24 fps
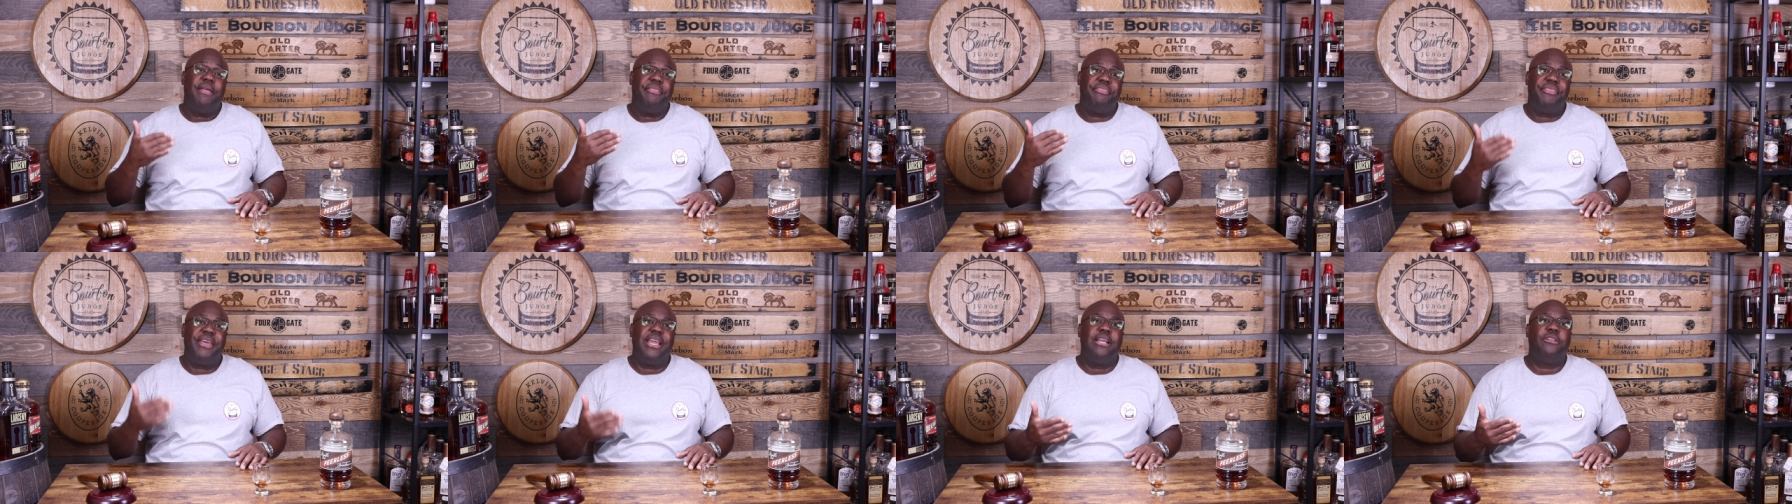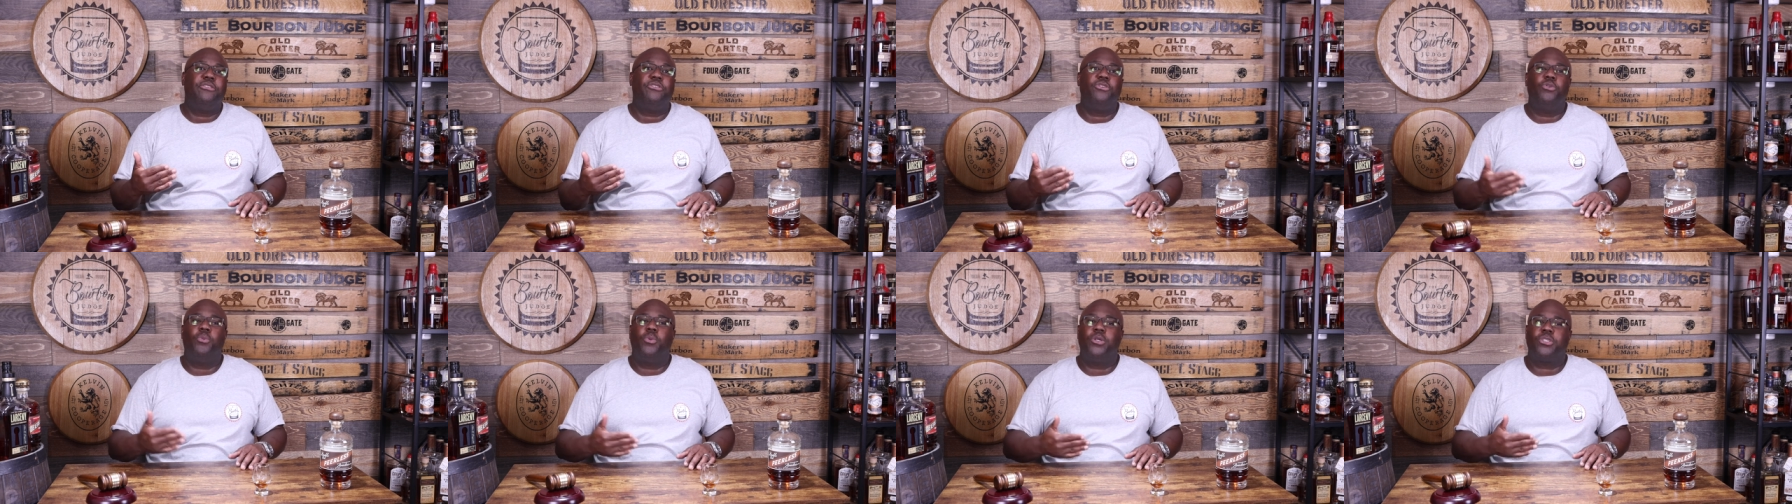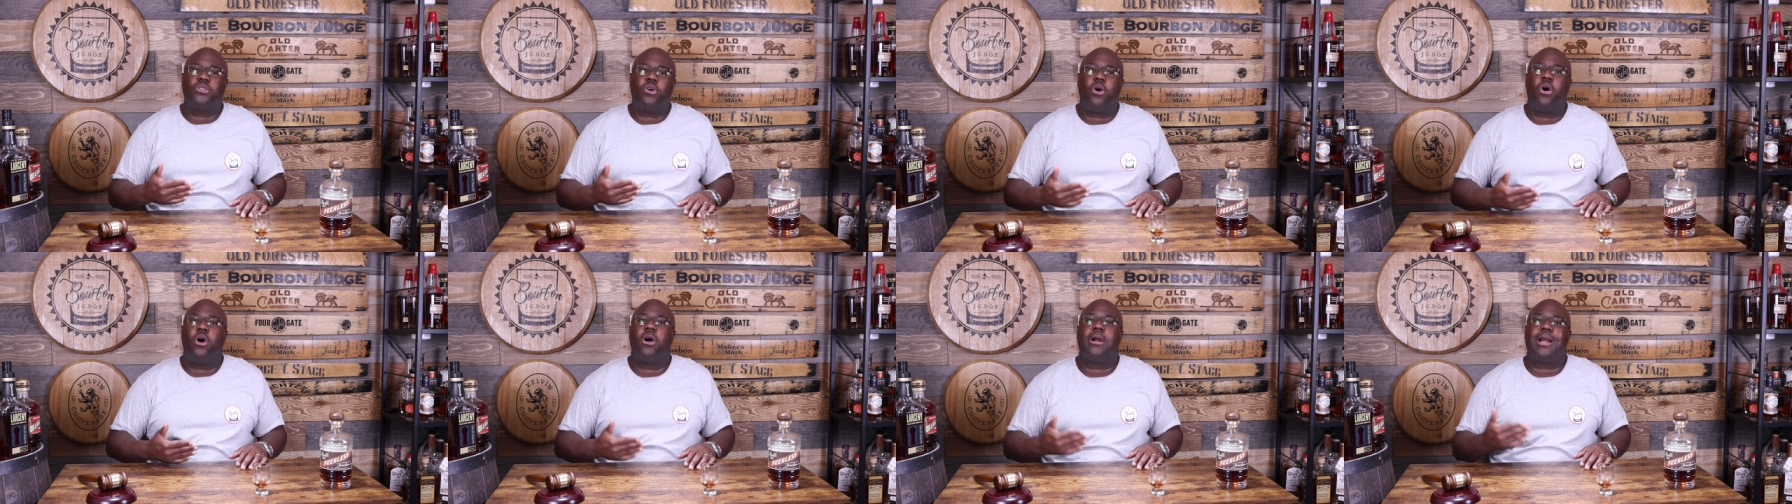they do what's
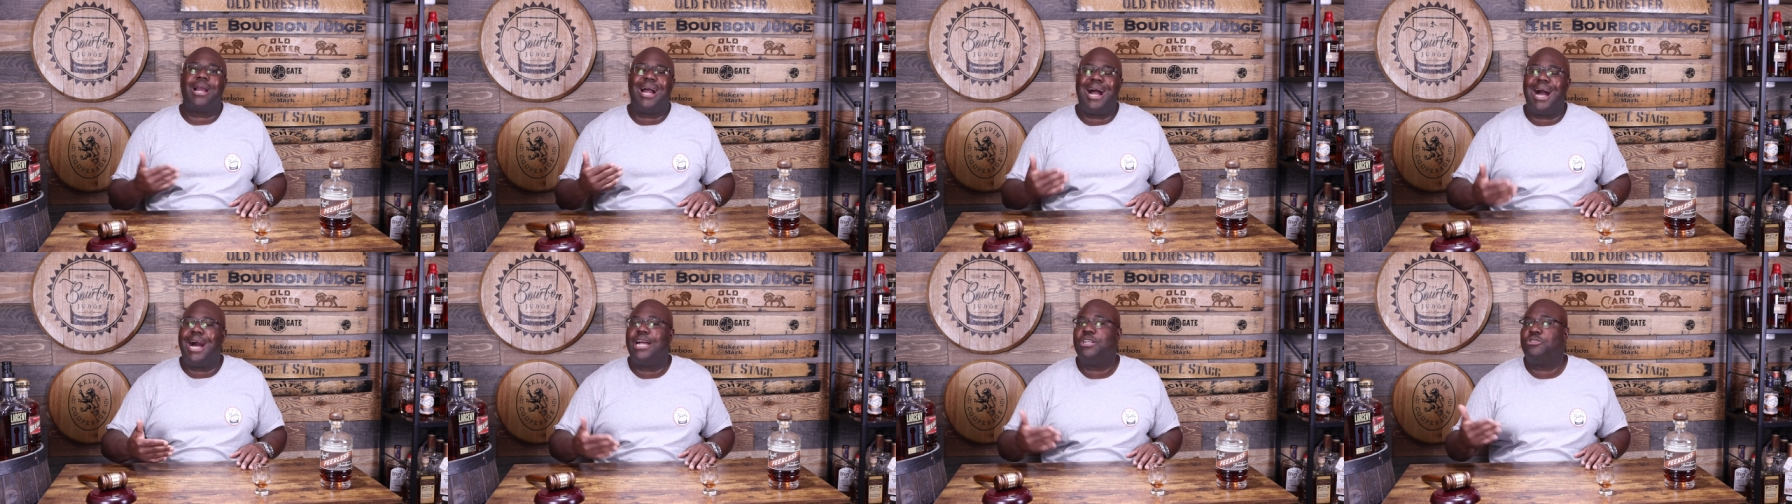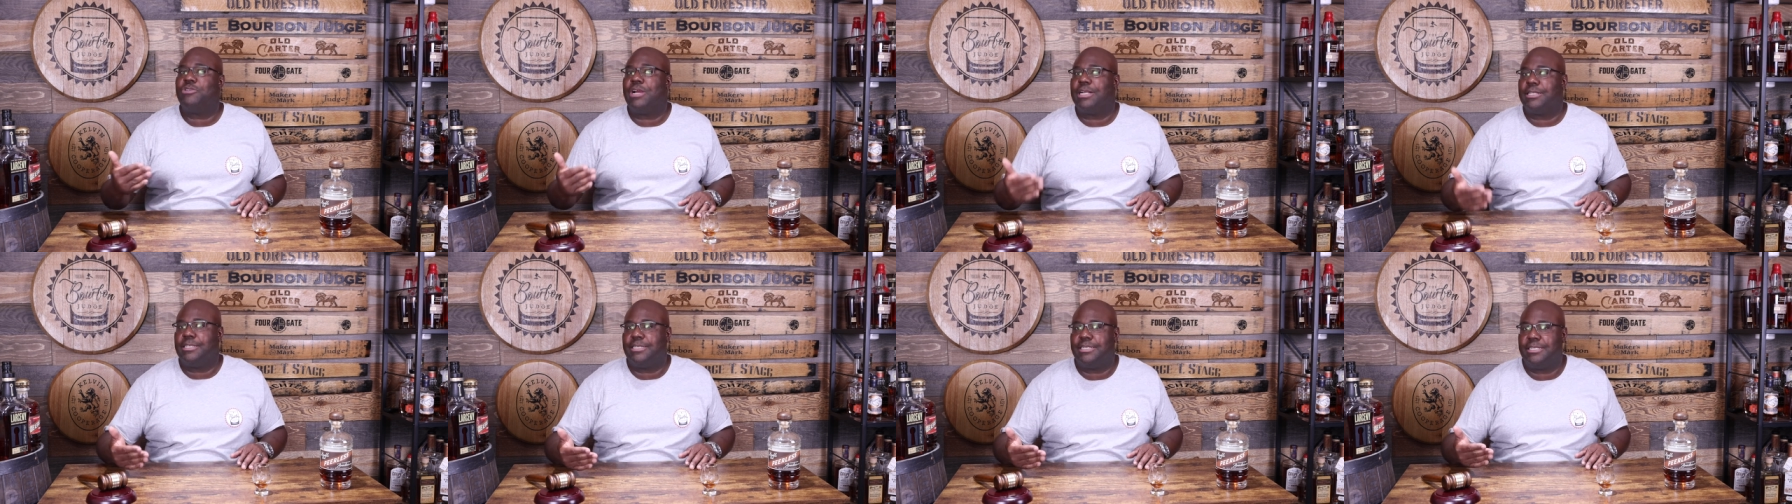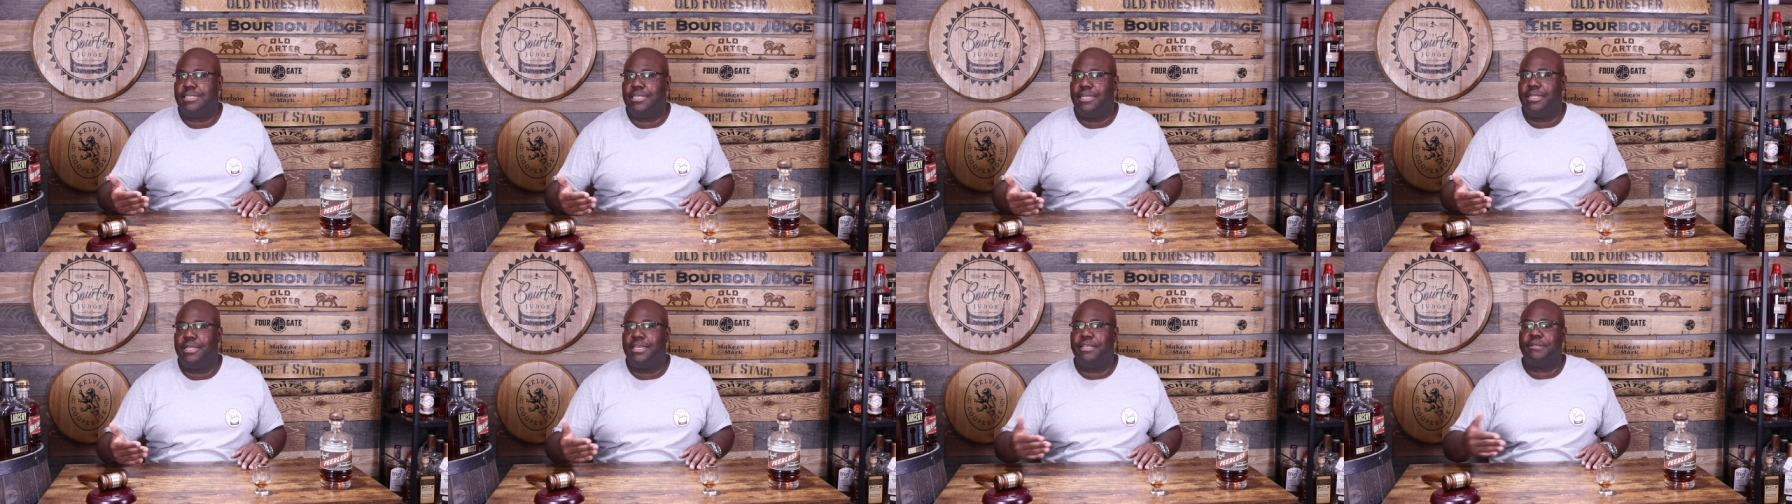called contract
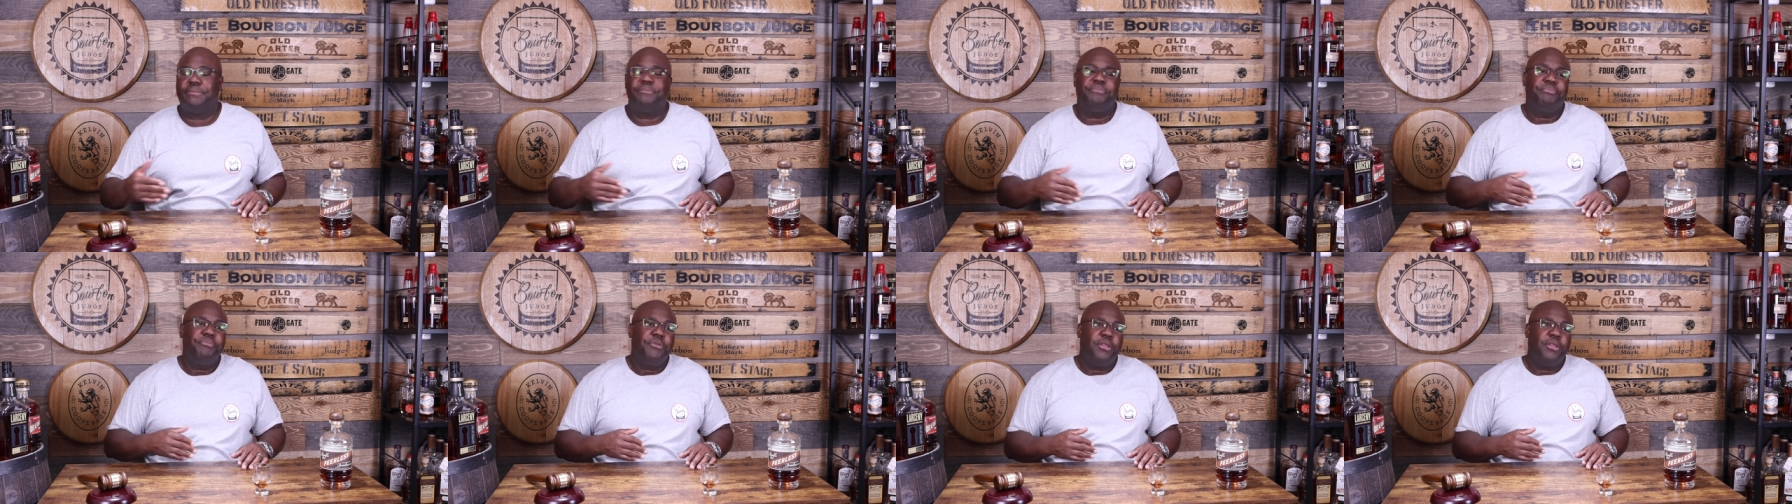distilling.